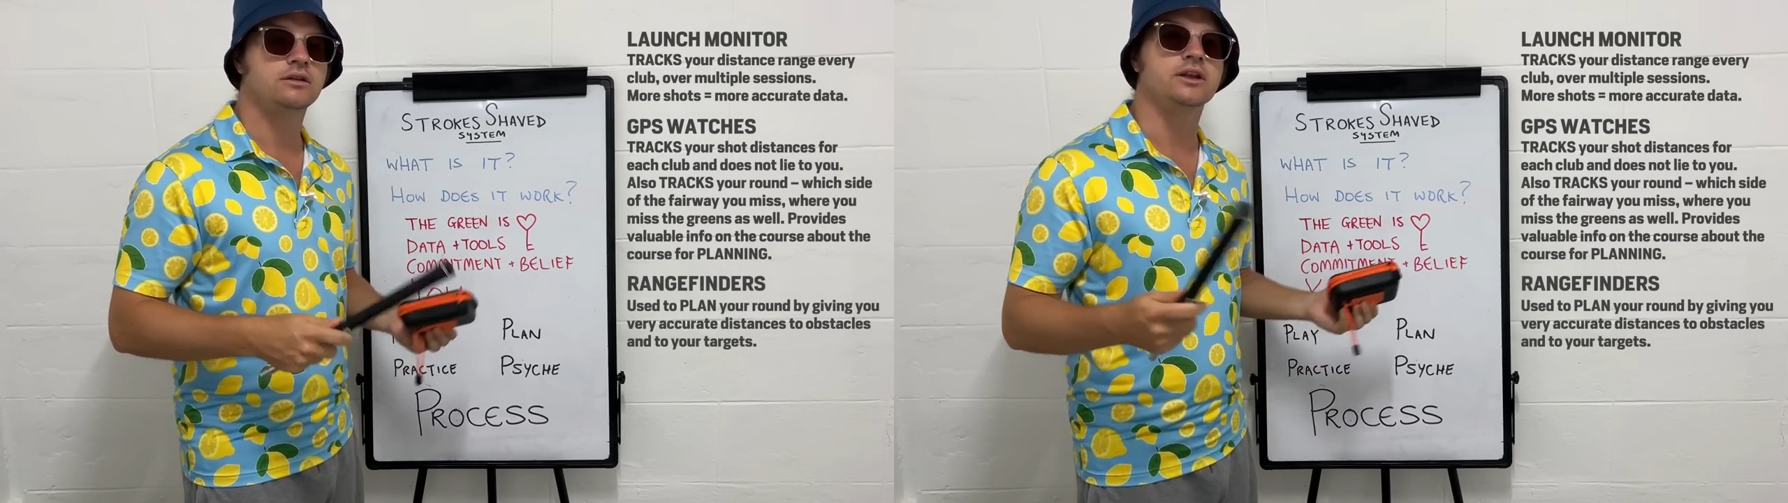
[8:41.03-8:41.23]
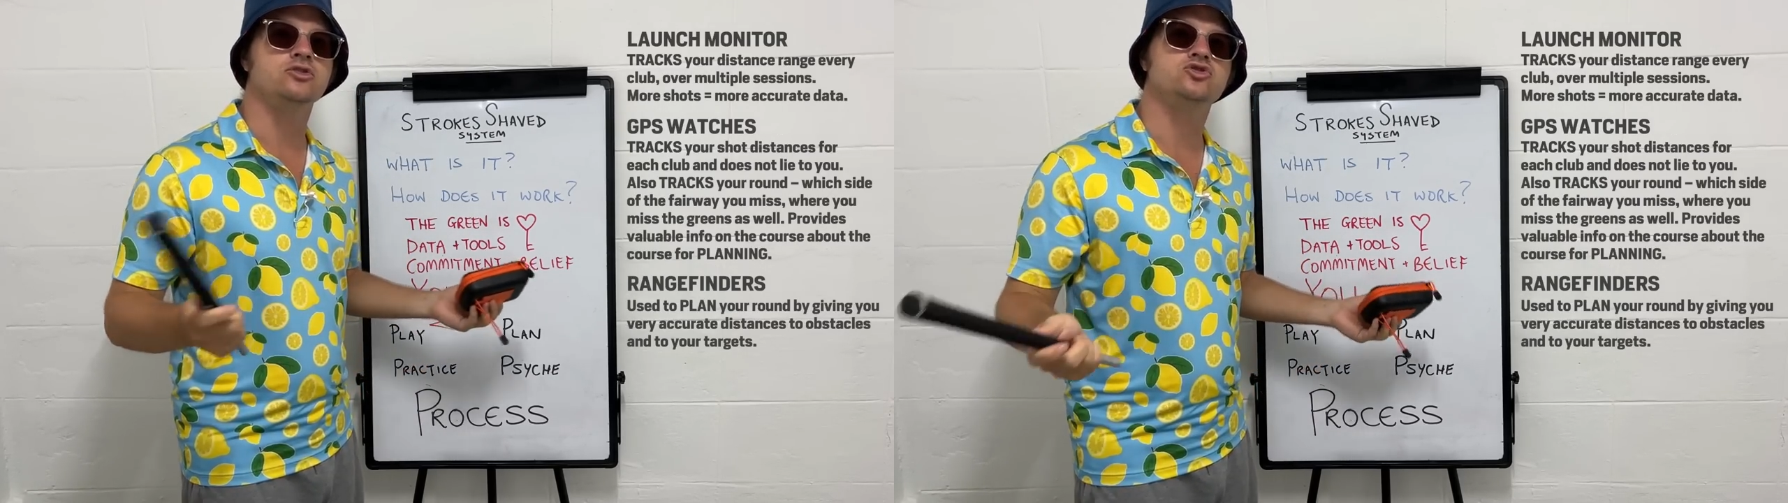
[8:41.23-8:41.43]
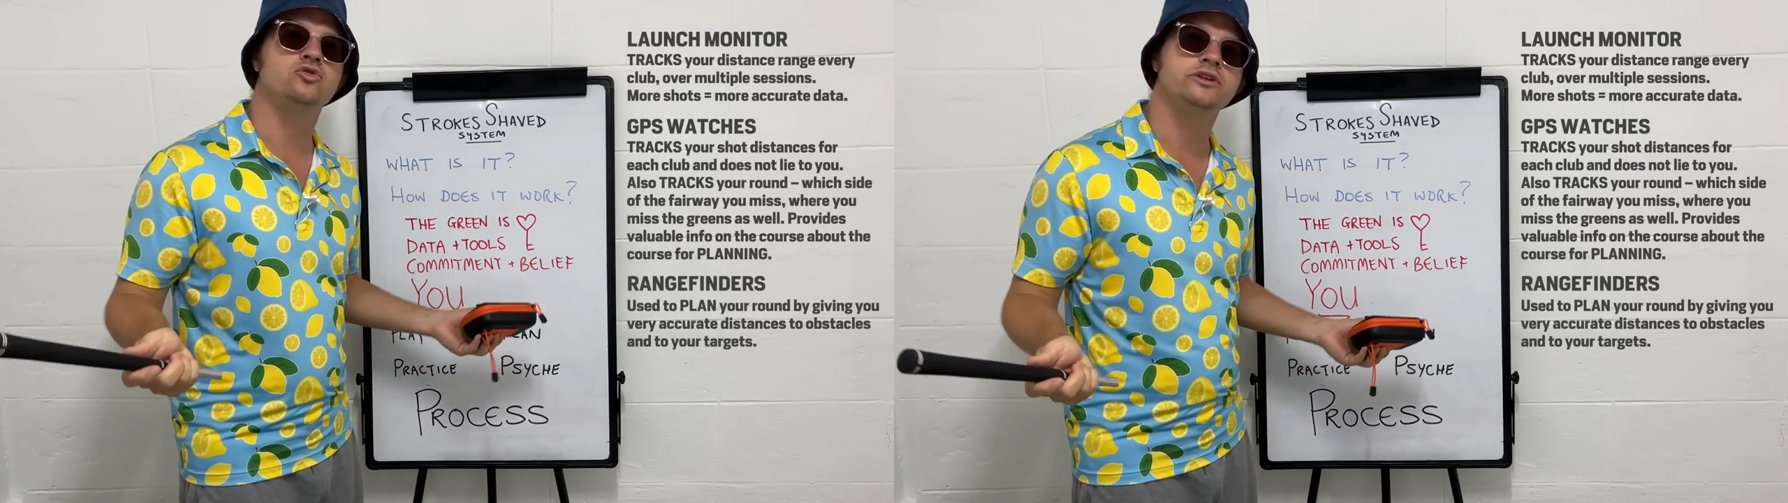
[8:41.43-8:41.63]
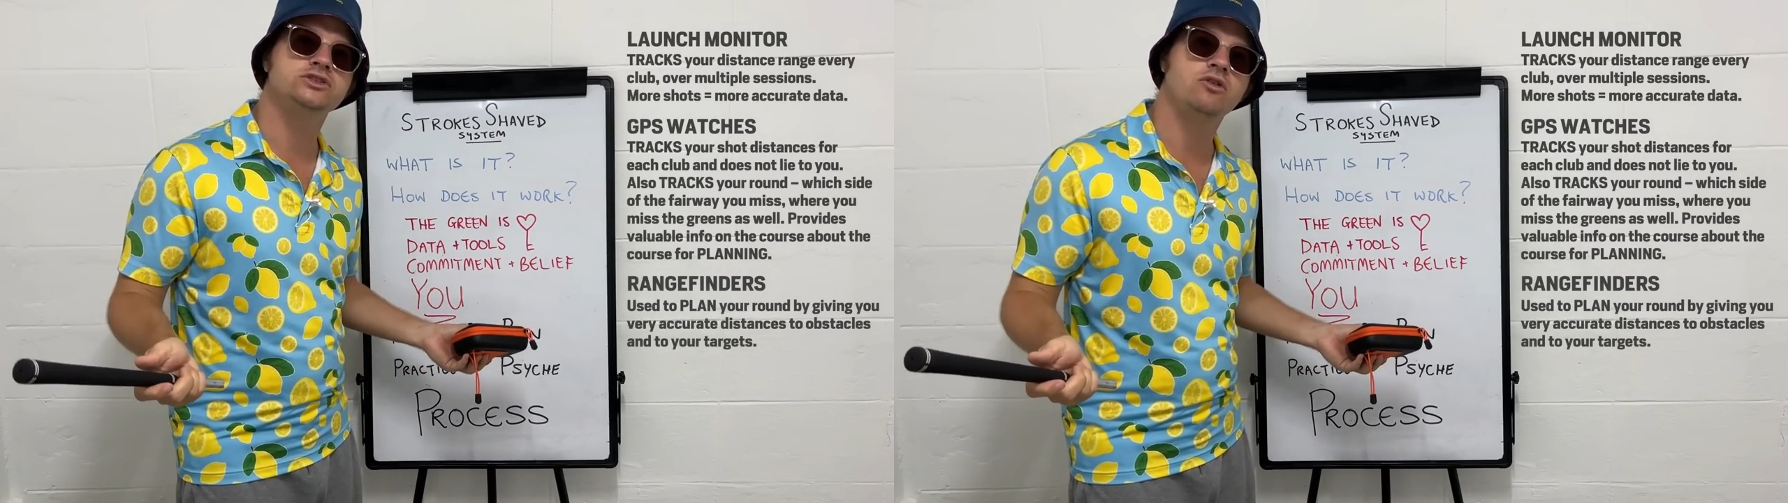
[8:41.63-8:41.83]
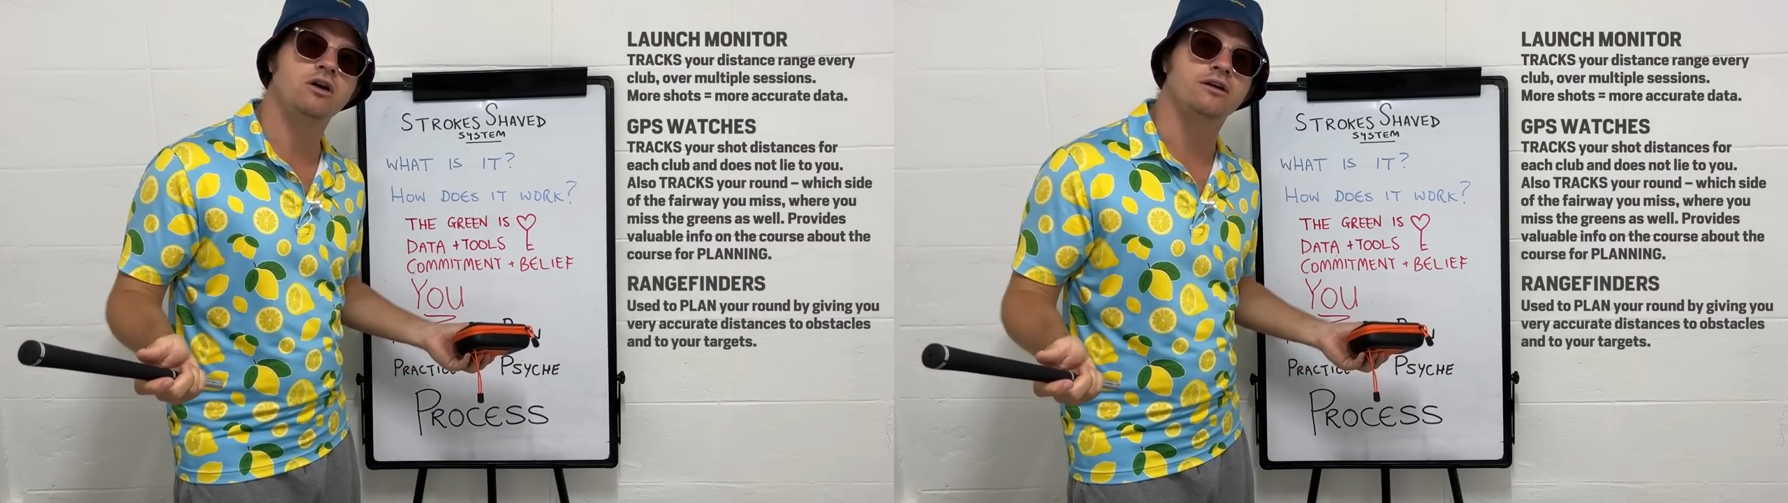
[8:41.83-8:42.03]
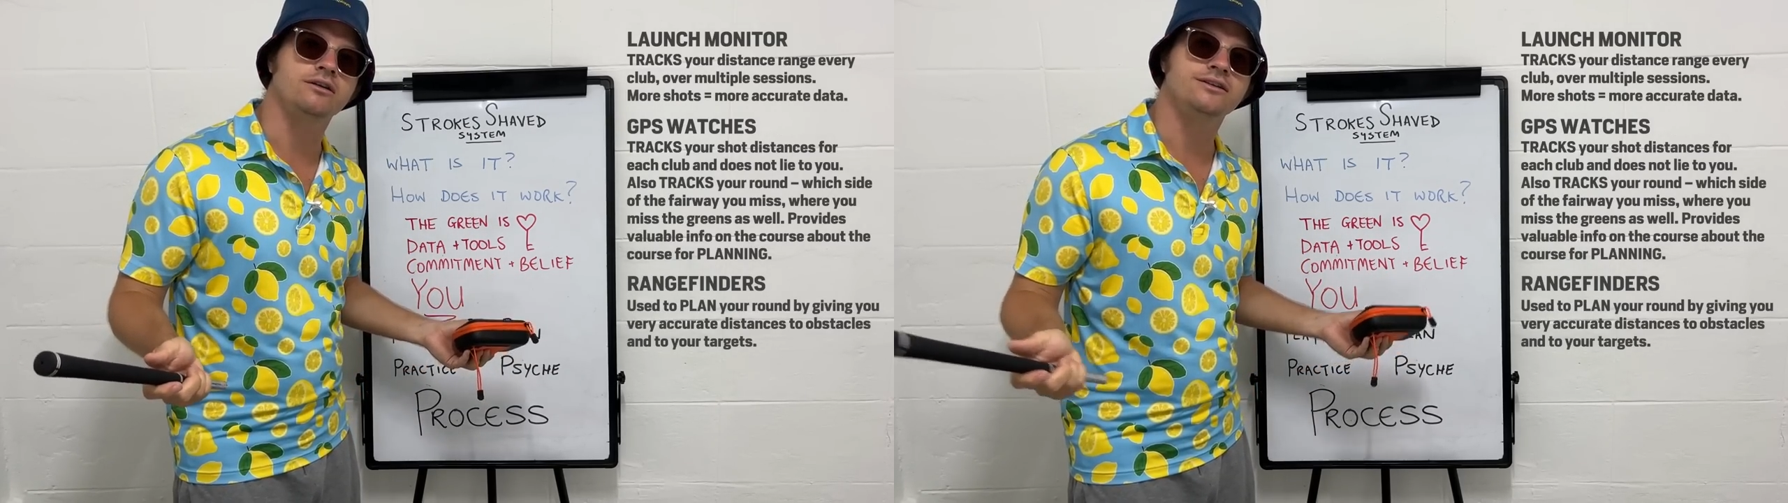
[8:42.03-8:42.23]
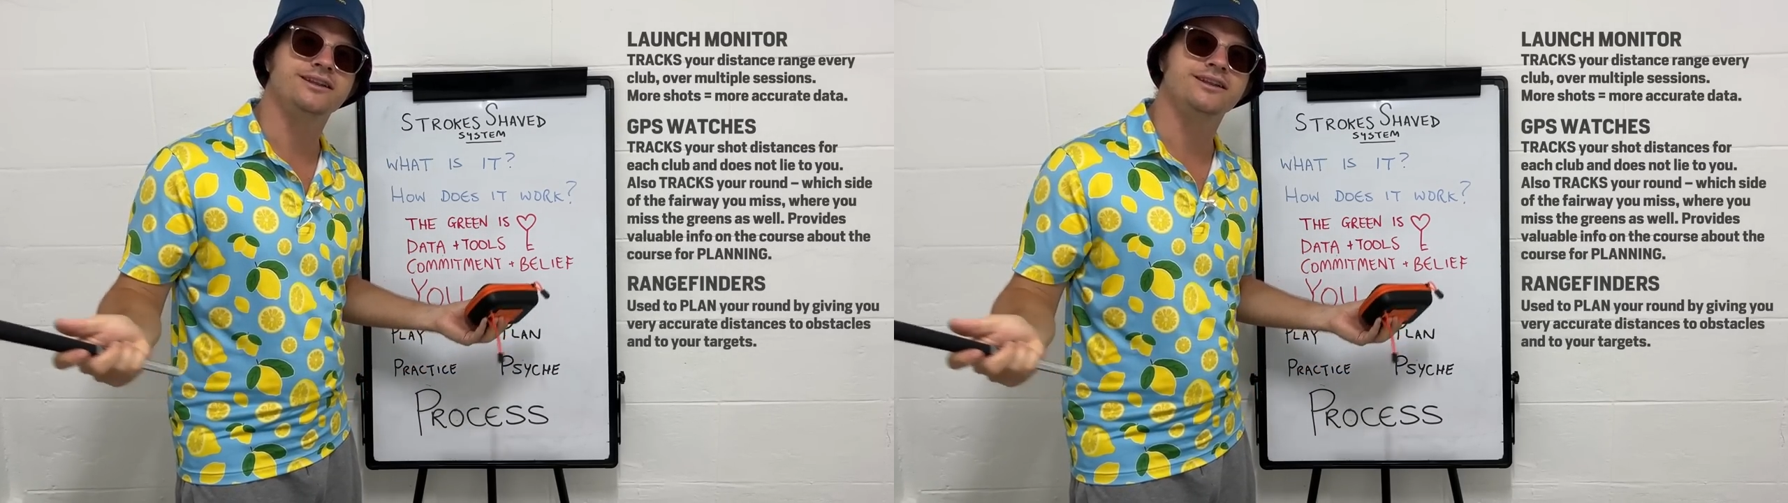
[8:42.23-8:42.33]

then your story is wrong.